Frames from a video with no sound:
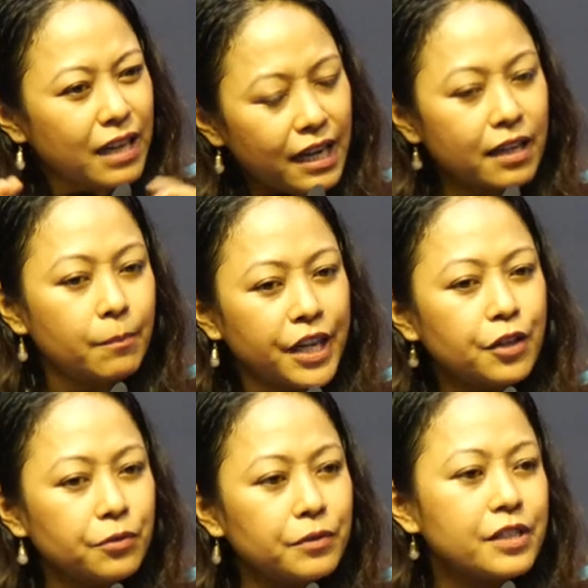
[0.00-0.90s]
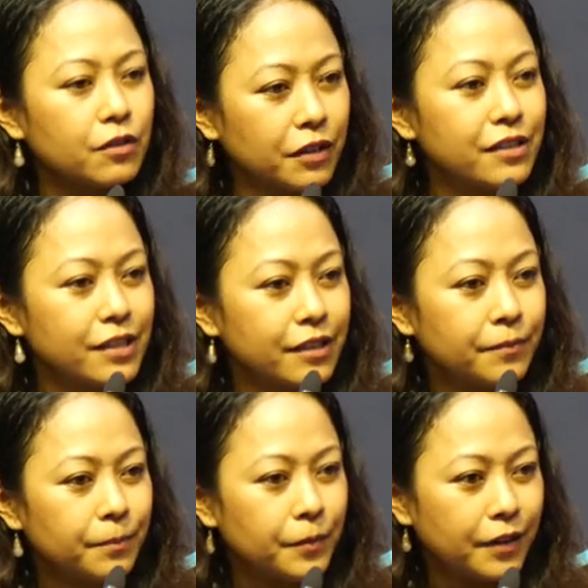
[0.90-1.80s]
I can make it into a scrunchie,
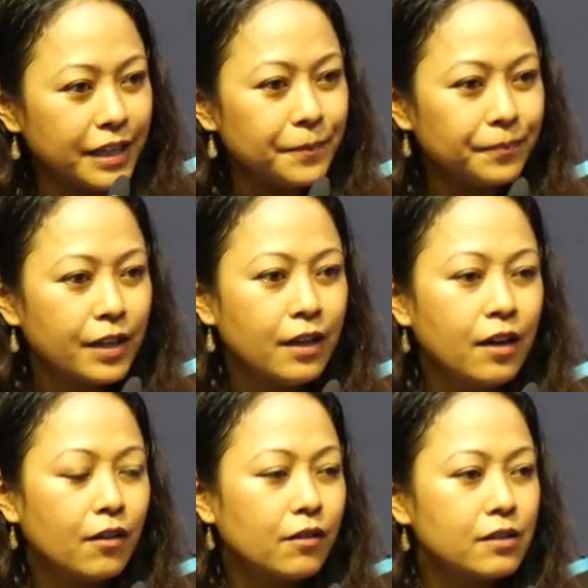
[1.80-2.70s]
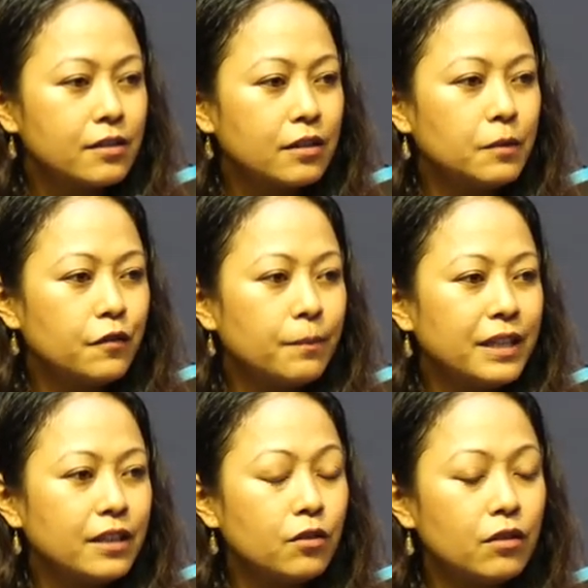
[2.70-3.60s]
right? Or some of you
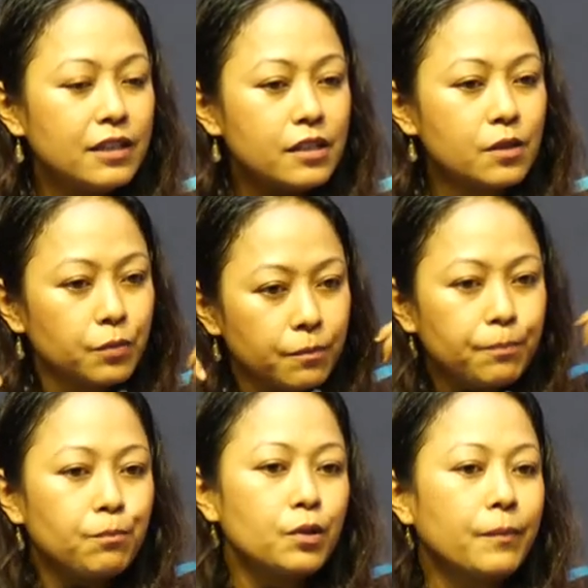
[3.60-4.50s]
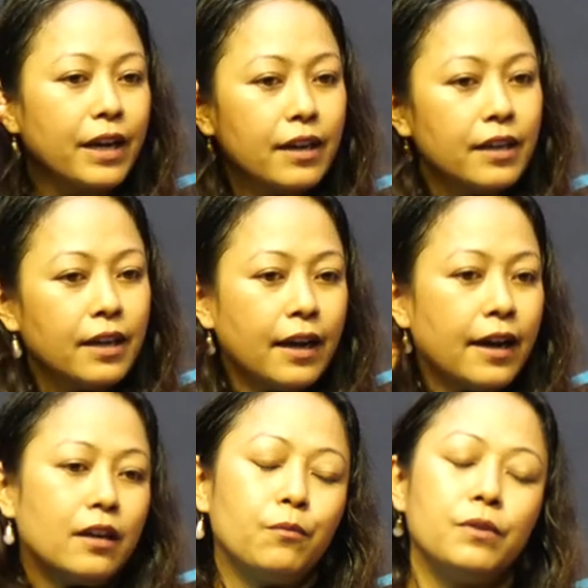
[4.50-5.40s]
might think, well, I'll just put my
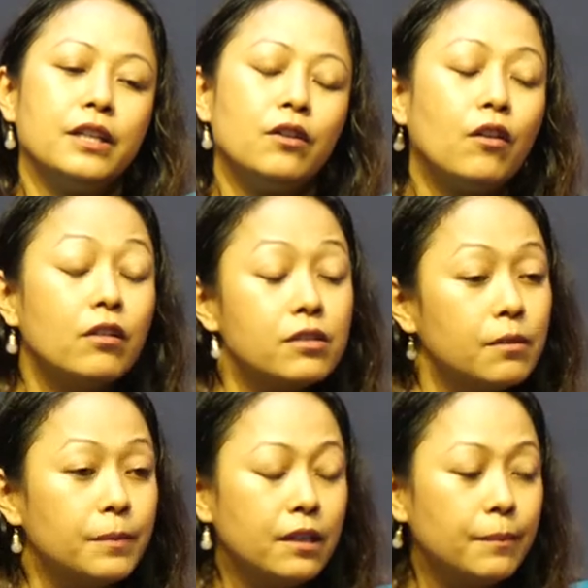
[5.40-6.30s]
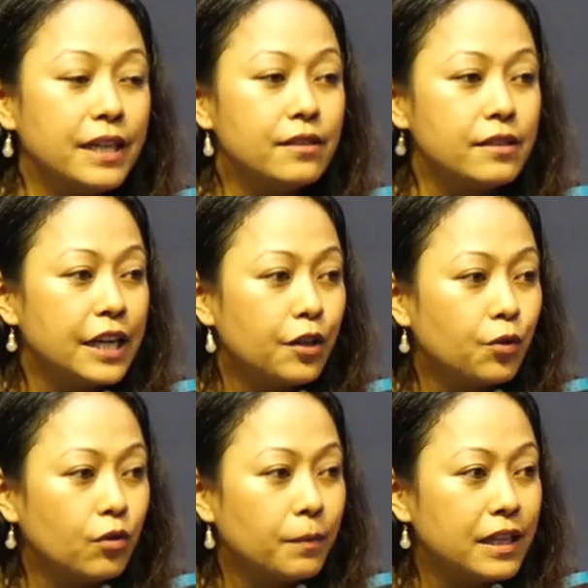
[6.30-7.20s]
hair up with it. Or somebody might just take it
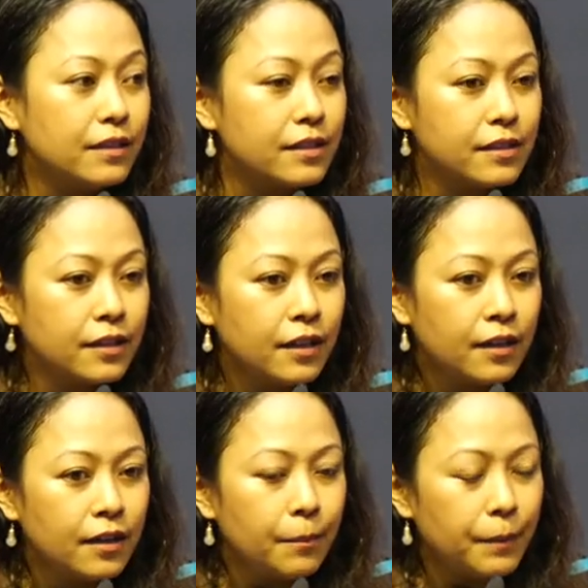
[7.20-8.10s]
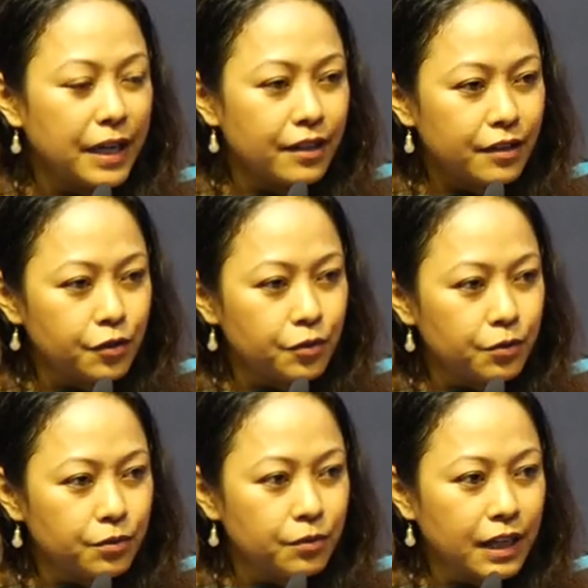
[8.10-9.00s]
home and just make it
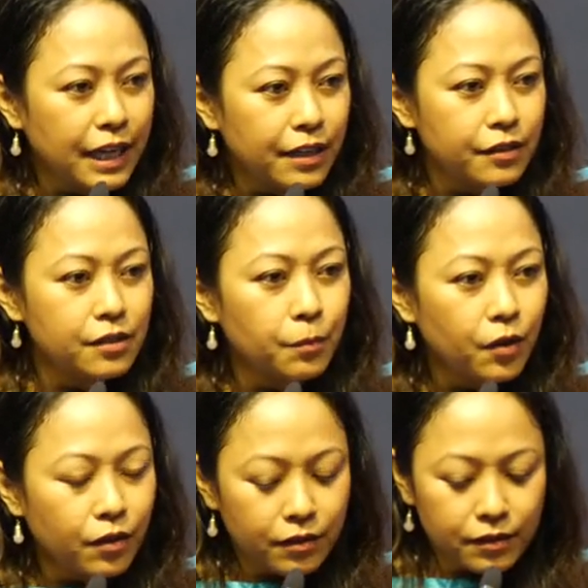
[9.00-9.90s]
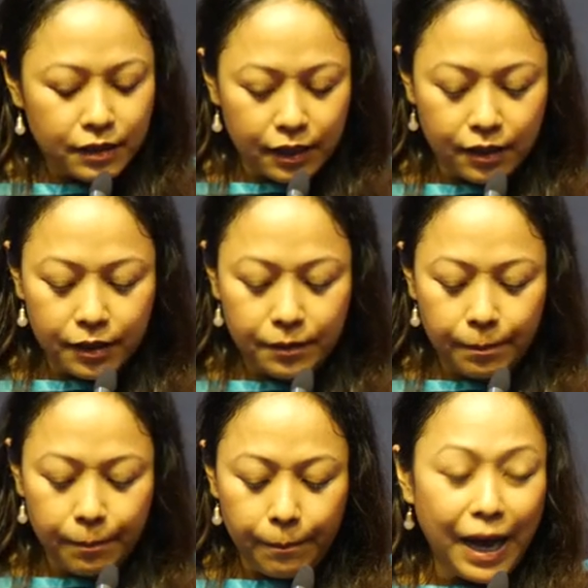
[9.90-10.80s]
into like a small
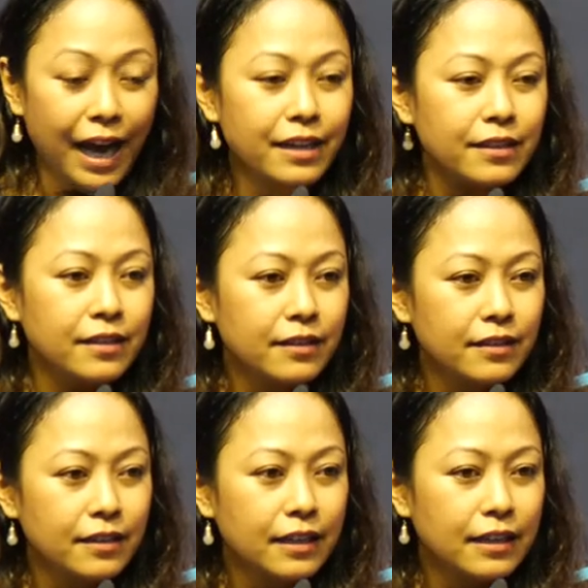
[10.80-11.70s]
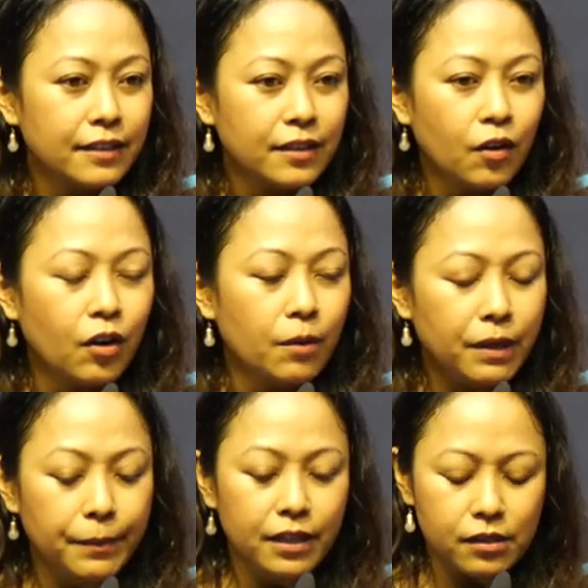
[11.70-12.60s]
bag, or
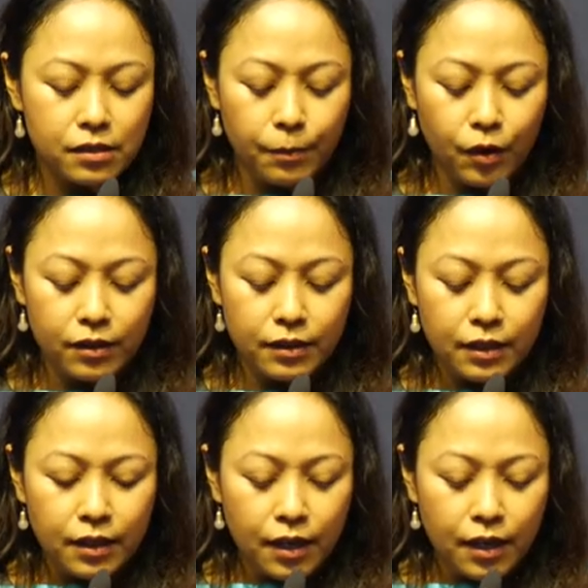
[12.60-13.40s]
maybe a small